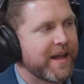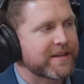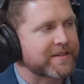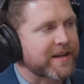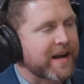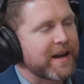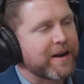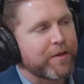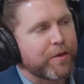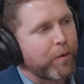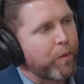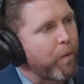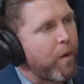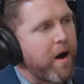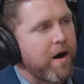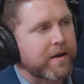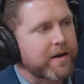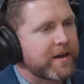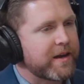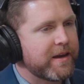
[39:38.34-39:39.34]
kind of the
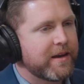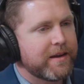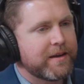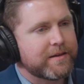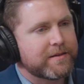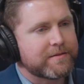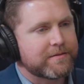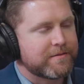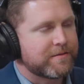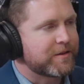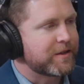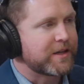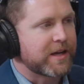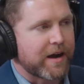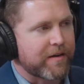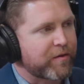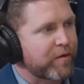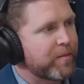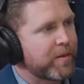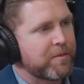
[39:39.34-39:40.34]
wonky
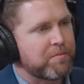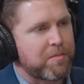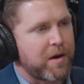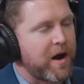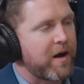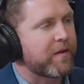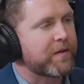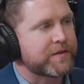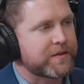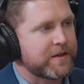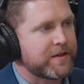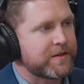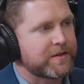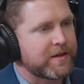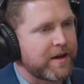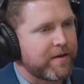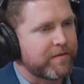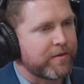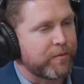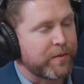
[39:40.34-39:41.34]
government policy
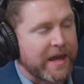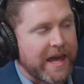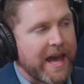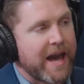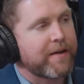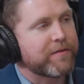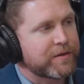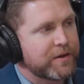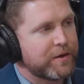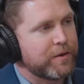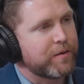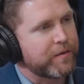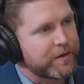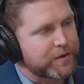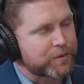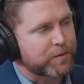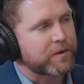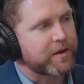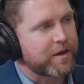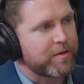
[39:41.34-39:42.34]
stuff that we have to do
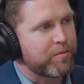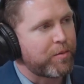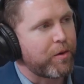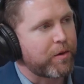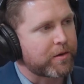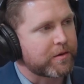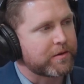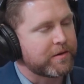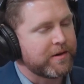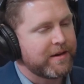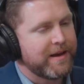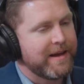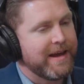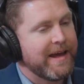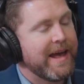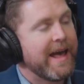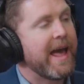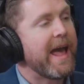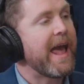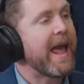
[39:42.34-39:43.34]
that's really important.
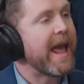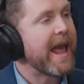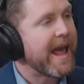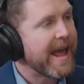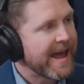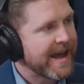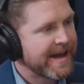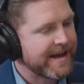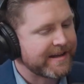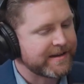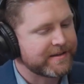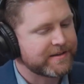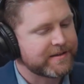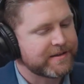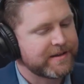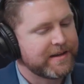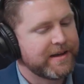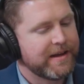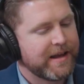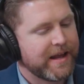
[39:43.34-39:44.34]
And
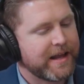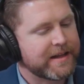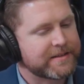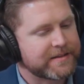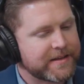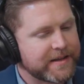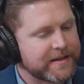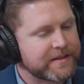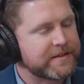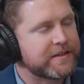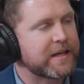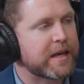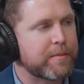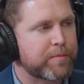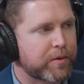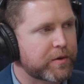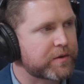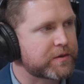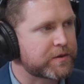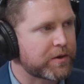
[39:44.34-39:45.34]
it's these
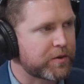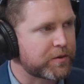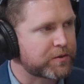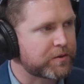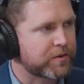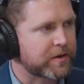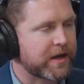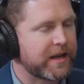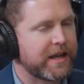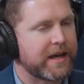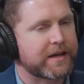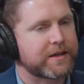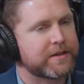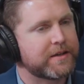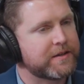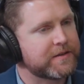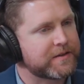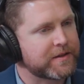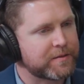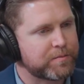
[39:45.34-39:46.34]
deeper social
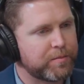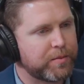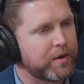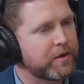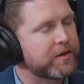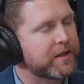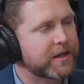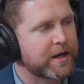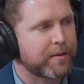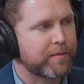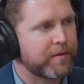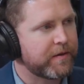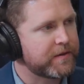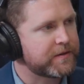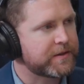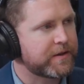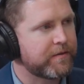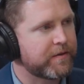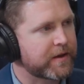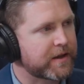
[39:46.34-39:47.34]
connections, these building up
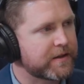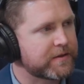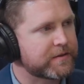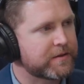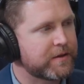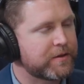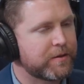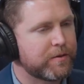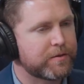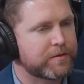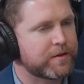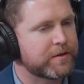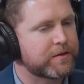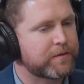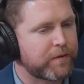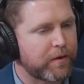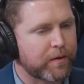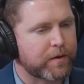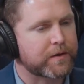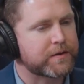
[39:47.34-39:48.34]
these civic institutions,
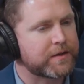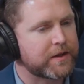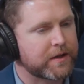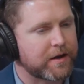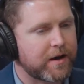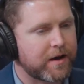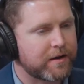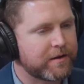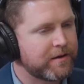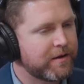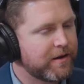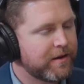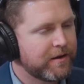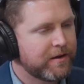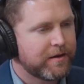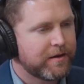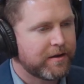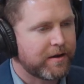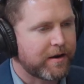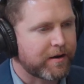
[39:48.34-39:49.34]
focusing on
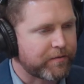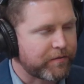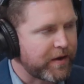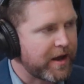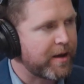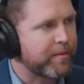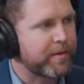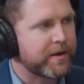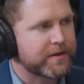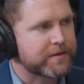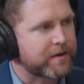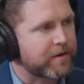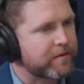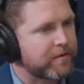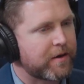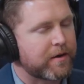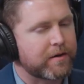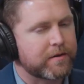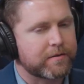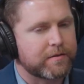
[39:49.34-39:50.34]
our families,
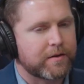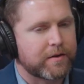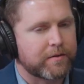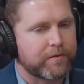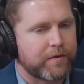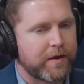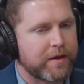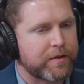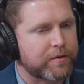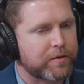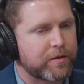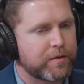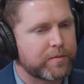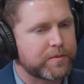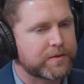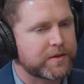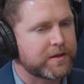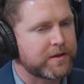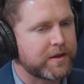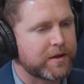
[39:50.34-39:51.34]
our faith
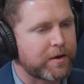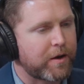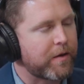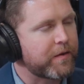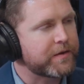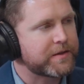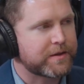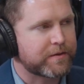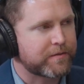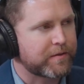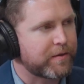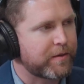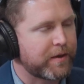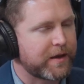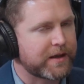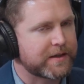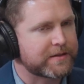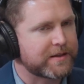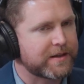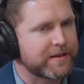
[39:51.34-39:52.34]
groups, and all these different
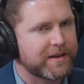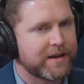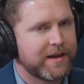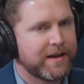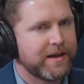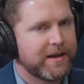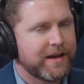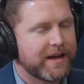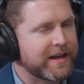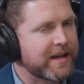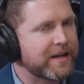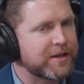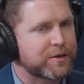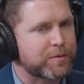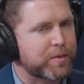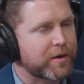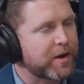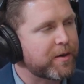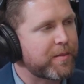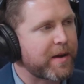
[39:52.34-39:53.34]
things. That, again,
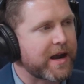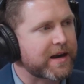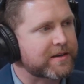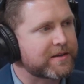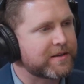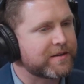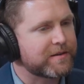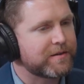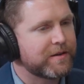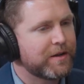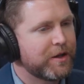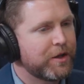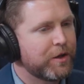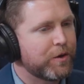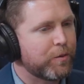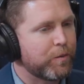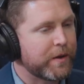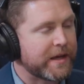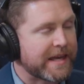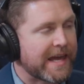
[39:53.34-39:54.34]
just bring it back to
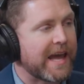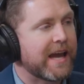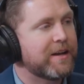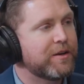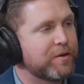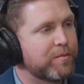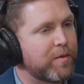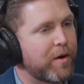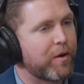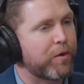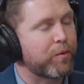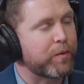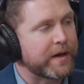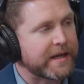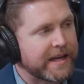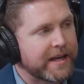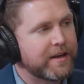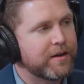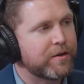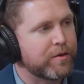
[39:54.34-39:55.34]
we can do both. We
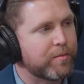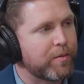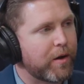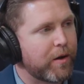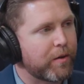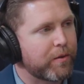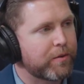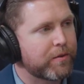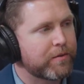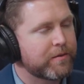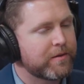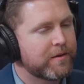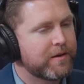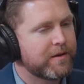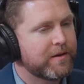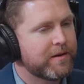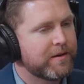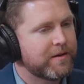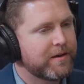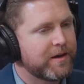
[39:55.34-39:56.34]
need to do both.
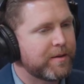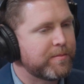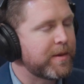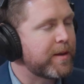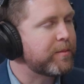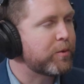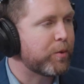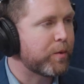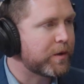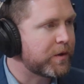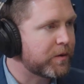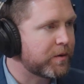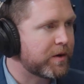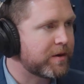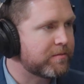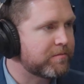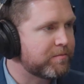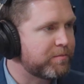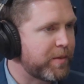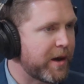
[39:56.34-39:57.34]
And maybe we do
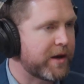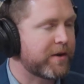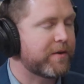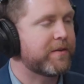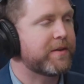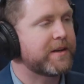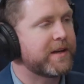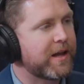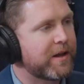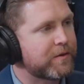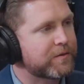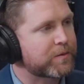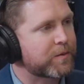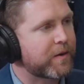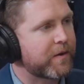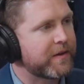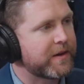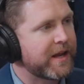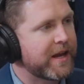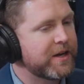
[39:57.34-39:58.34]
it better than
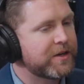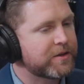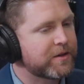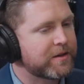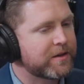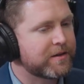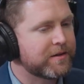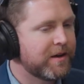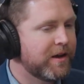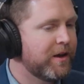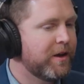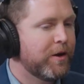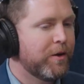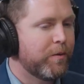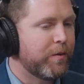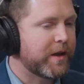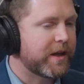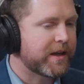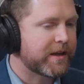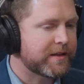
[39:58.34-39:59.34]
elsewhere in the nation, and
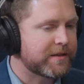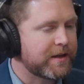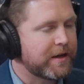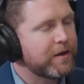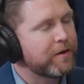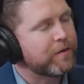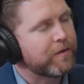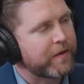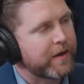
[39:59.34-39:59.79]
we can continue to do